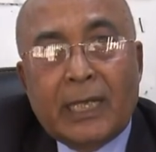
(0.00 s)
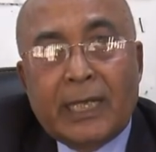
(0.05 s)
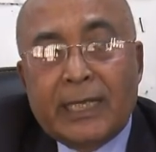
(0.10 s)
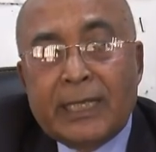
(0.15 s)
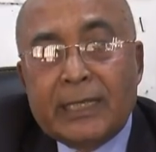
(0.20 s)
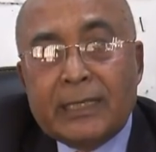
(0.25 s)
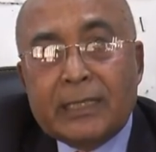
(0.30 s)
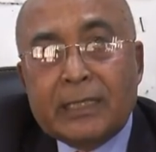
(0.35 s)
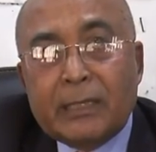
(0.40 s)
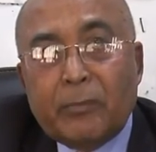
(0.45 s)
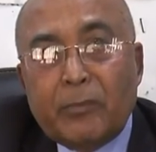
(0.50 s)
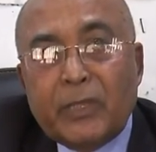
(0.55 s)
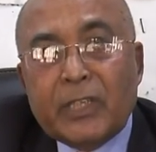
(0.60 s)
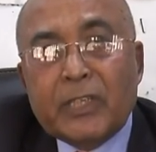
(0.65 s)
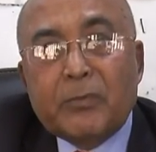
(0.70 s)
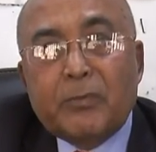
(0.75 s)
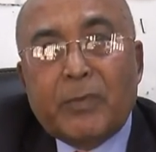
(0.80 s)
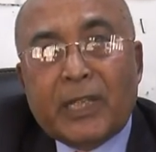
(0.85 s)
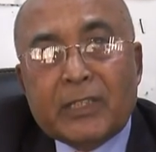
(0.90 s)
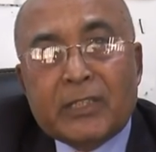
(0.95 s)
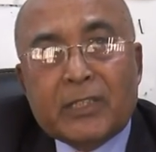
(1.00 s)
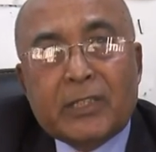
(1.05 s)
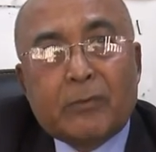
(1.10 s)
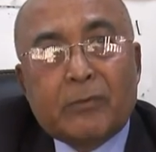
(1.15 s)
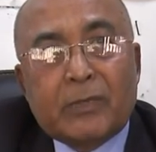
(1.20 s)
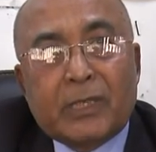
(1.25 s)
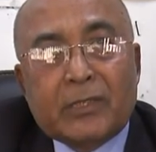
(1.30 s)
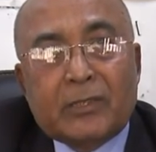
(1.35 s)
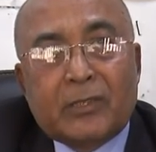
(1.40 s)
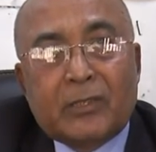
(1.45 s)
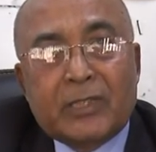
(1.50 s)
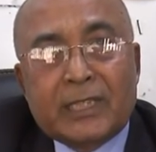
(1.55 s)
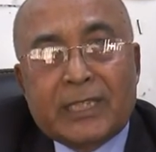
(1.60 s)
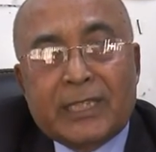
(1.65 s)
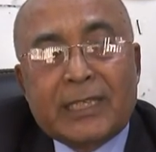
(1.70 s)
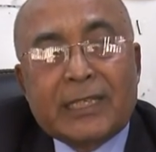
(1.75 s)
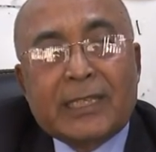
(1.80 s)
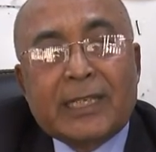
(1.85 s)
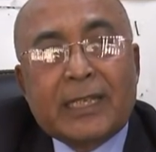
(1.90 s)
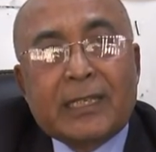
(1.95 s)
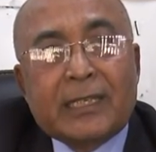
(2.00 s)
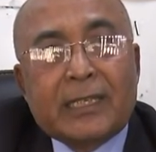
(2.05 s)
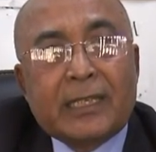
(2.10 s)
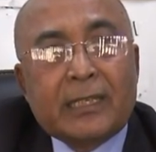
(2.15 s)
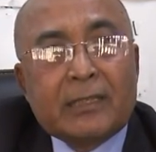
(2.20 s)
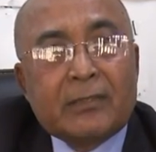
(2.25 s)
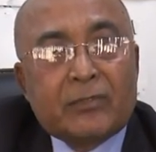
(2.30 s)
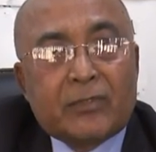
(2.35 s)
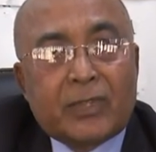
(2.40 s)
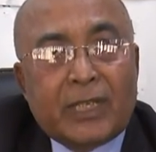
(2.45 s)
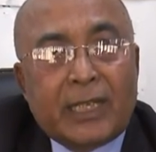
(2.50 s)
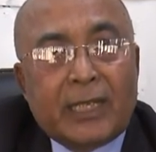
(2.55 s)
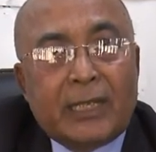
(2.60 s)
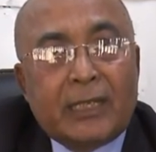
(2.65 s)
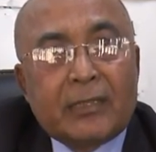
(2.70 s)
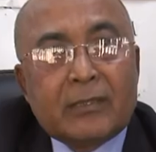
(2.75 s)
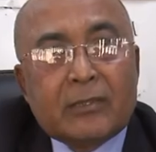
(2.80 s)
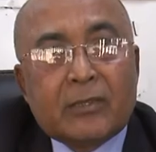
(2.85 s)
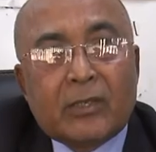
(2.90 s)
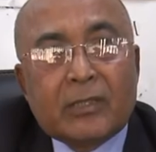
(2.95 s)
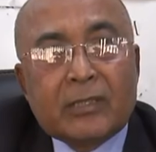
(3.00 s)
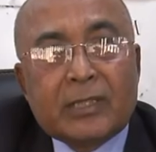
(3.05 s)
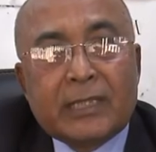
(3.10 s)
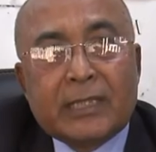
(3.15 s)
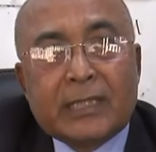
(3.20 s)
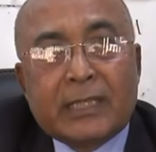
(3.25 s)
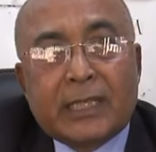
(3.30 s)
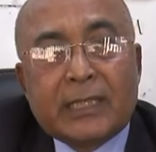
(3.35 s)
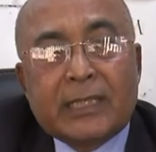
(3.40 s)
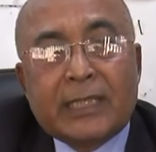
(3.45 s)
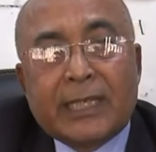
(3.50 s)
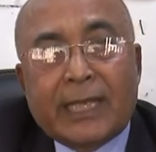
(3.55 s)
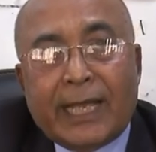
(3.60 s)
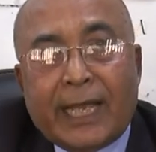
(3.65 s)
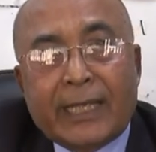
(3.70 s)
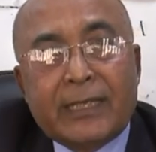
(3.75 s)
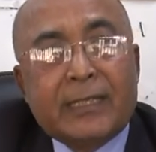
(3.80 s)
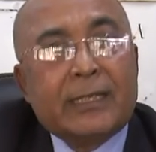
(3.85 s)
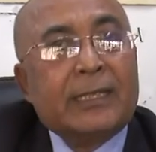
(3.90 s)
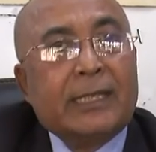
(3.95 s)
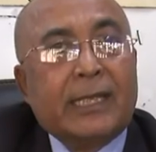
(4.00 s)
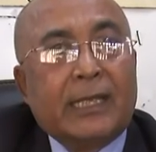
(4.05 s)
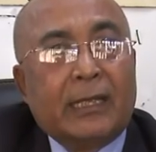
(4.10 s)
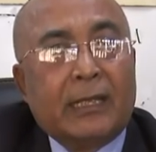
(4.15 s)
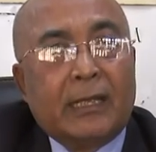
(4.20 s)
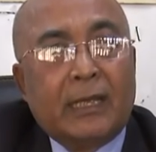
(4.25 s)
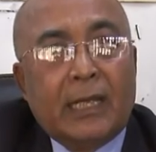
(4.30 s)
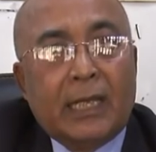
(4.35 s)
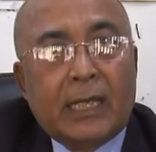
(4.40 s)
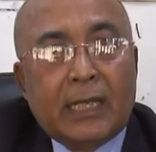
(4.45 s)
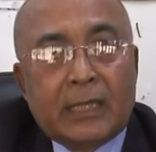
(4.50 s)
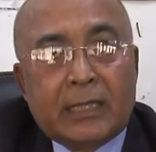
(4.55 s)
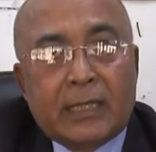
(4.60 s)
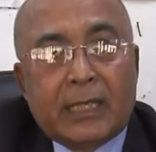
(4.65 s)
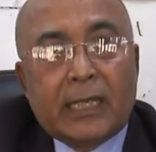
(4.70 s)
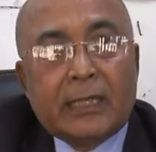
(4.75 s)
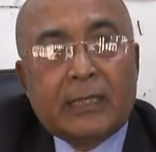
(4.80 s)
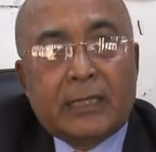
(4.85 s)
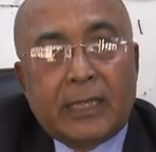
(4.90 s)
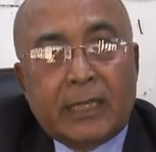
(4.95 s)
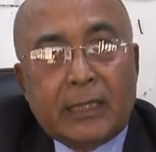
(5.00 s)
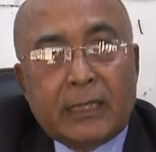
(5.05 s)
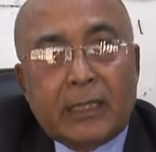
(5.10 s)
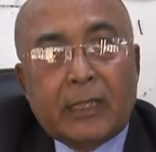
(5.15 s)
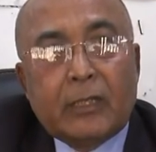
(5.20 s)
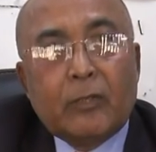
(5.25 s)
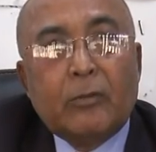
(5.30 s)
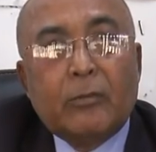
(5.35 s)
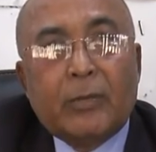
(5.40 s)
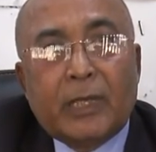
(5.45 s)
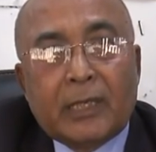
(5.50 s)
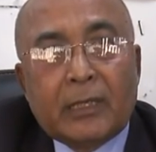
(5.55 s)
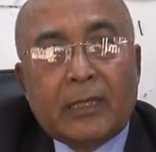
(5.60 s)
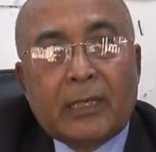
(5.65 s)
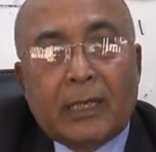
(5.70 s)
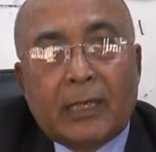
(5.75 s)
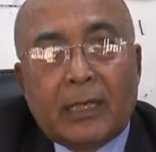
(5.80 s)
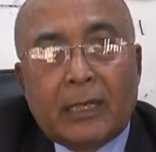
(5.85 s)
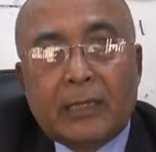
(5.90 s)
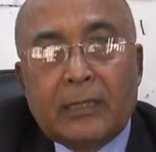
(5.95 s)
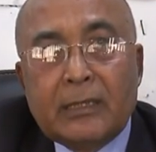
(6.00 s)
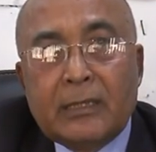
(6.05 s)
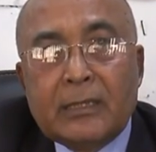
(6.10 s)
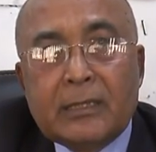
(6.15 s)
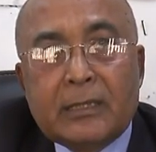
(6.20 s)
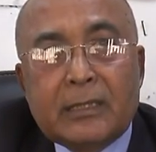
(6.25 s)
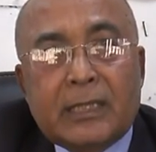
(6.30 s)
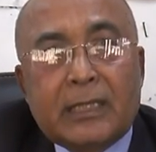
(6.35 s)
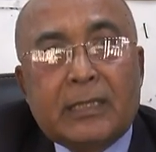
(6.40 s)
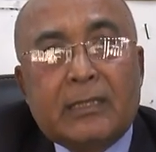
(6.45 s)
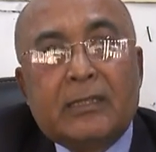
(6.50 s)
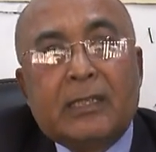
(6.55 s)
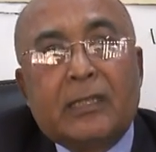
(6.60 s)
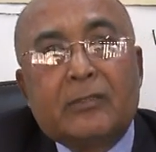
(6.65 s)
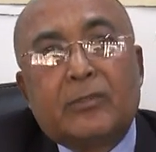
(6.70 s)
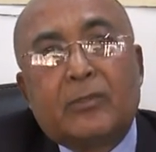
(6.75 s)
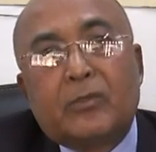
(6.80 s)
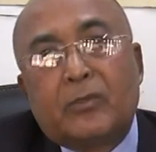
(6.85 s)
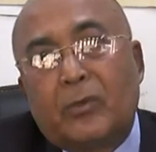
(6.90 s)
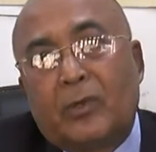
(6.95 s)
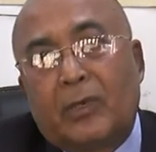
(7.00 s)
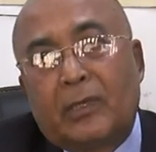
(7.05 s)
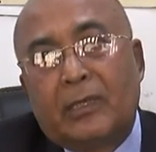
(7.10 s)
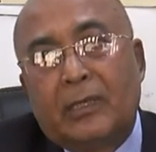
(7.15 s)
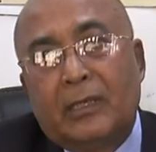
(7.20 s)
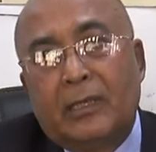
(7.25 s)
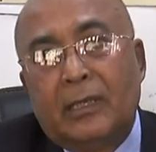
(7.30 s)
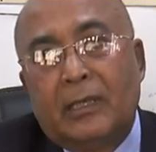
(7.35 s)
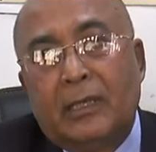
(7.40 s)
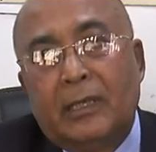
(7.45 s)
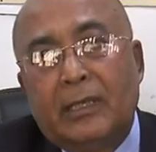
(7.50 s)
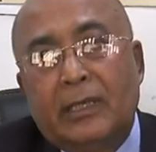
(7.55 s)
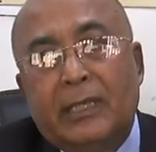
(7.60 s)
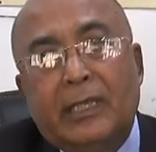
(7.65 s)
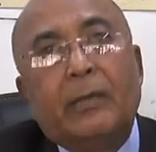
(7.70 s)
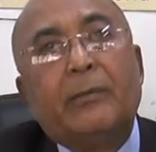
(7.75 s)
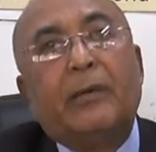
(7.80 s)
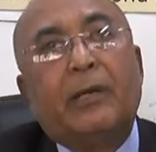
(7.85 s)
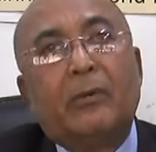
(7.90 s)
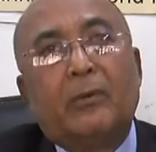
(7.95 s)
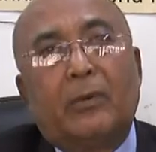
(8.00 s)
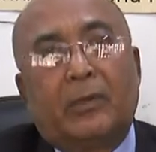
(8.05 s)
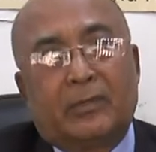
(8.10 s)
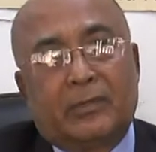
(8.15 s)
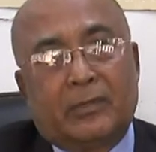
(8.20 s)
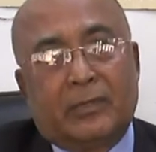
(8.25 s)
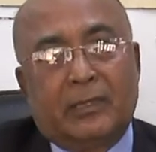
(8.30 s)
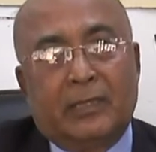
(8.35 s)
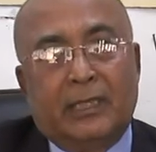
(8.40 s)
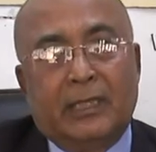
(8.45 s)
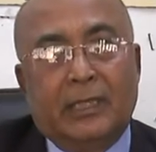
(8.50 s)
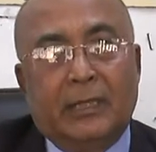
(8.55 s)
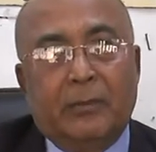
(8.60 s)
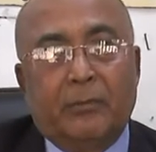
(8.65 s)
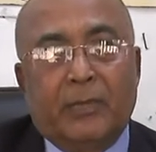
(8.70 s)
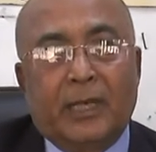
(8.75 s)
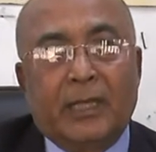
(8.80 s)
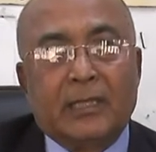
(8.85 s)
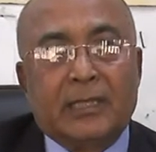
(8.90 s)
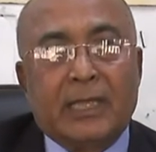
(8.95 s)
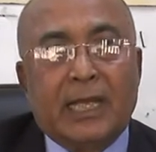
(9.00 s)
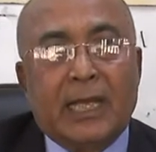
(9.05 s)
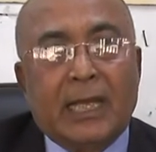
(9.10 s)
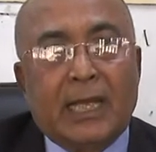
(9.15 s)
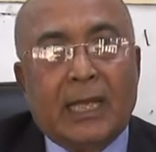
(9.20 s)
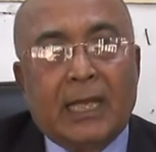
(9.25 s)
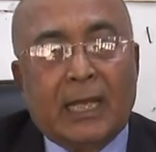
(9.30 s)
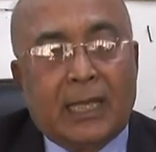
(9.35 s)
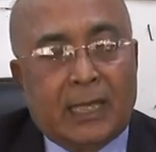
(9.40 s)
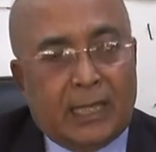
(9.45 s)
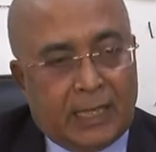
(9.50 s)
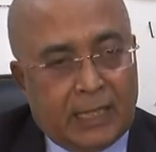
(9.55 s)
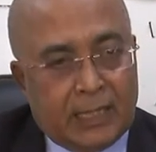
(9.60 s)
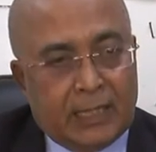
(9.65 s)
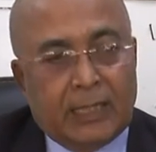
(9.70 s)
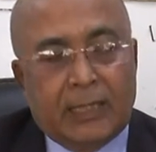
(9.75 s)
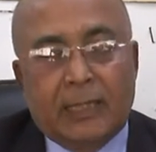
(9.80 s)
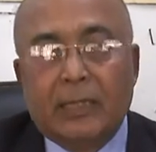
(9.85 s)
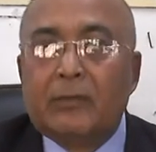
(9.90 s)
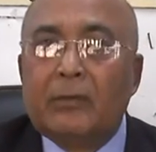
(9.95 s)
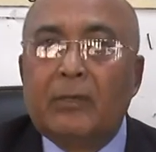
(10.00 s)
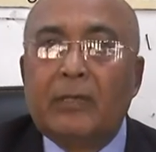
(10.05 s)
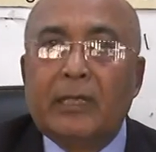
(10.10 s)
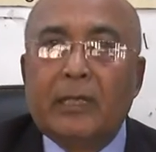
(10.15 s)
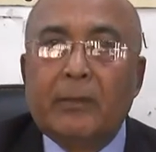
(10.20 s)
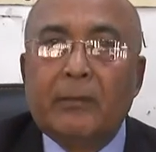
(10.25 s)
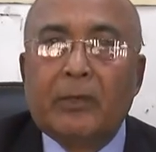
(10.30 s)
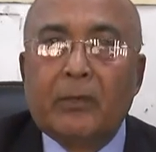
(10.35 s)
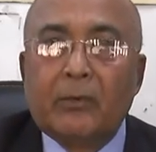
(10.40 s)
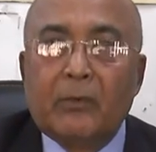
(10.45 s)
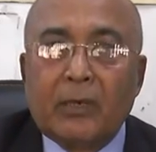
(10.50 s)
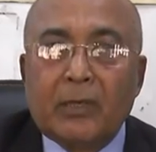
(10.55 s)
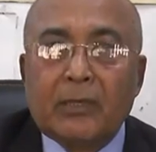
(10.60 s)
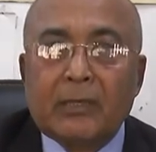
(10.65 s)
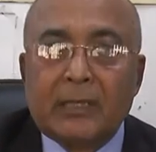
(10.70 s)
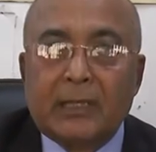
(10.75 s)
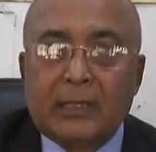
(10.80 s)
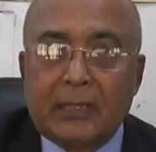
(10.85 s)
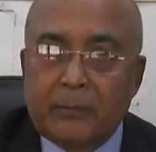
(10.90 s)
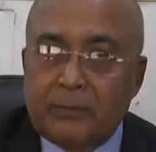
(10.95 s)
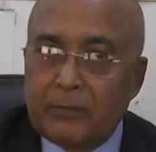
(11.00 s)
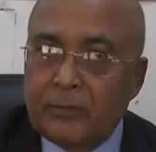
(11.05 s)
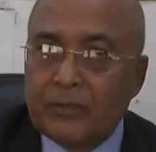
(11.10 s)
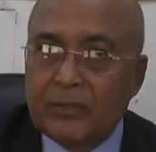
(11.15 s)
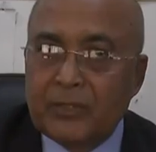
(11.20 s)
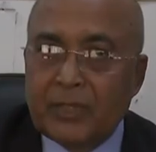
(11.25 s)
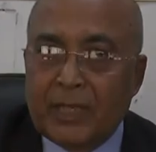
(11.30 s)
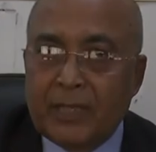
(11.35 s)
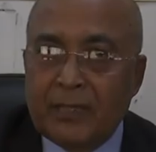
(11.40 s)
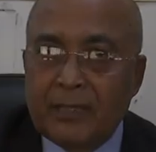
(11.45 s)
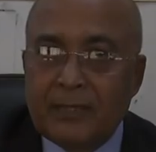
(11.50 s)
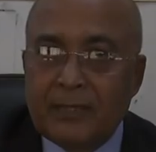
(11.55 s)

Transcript: It is a mismatched situation. Synthetic genes or synthetic anything that in human it is it doesn't work. Never works in the past and it will never work in the future.